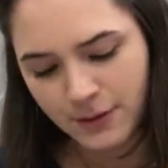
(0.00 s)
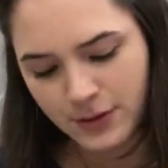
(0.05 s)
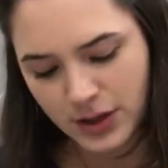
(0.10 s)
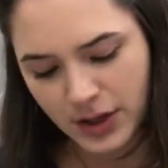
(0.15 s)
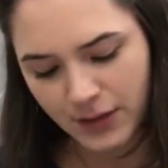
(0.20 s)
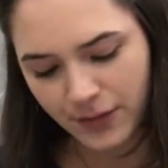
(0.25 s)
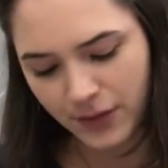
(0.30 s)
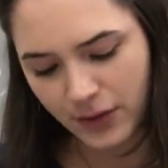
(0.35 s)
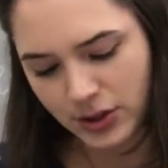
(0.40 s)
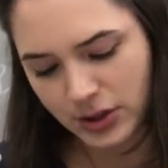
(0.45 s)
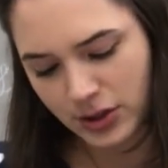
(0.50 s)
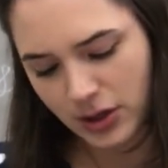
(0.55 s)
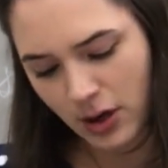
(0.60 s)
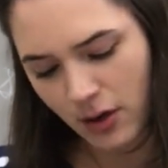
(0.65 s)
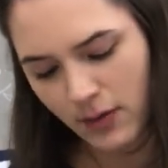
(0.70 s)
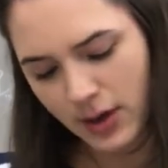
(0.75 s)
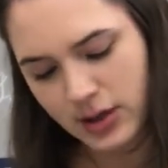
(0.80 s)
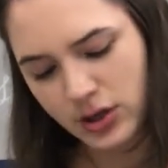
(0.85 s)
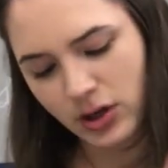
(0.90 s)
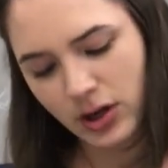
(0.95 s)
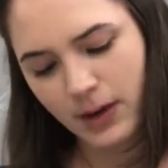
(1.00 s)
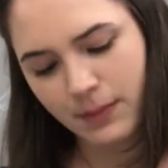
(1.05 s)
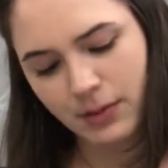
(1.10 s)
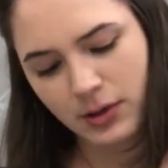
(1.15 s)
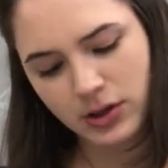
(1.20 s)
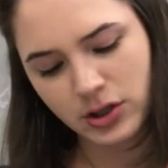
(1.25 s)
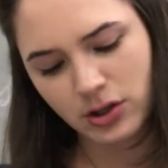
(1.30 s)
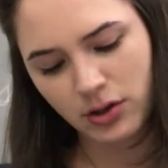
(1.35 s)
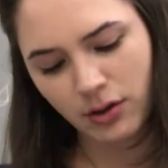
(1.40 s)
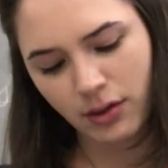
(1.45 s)
So the first note is you're going to
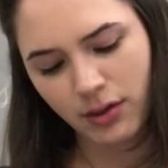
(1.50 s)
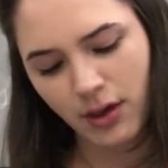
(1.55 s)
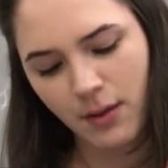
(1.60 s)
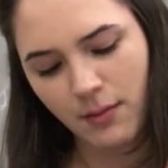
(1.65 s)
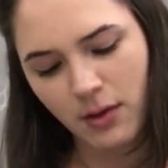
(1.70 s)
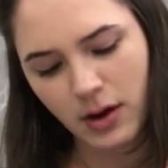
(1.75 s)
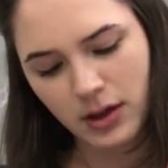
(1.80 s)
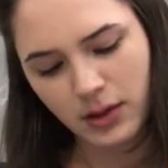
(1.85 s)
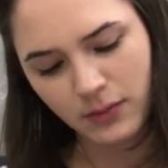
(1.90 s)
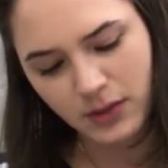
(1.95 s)
put your thumb on